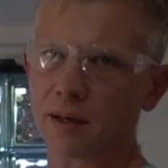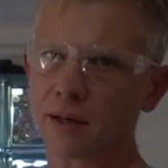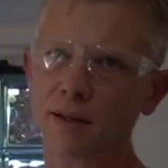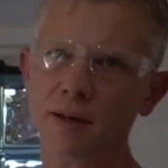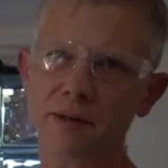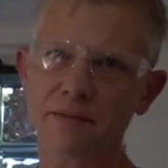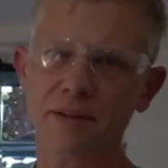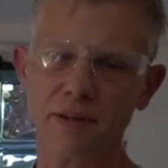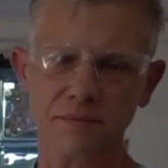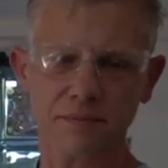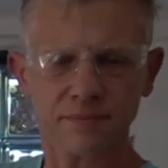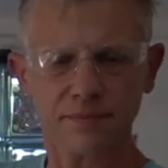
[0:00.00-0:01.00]
of glove
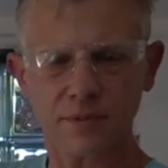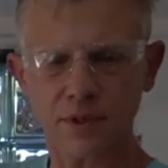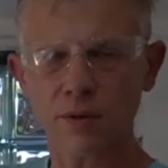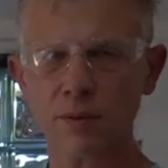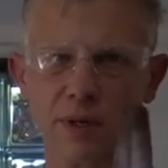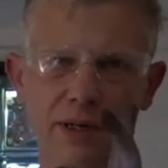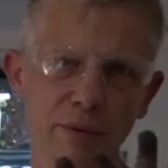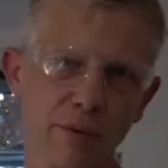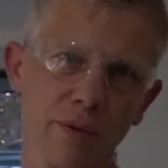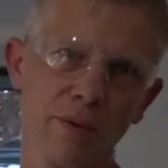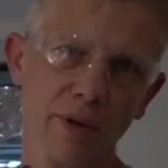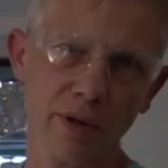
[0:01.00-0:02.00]
that you don't mind
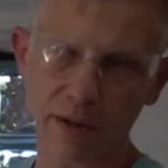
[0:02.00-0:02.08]
throwing away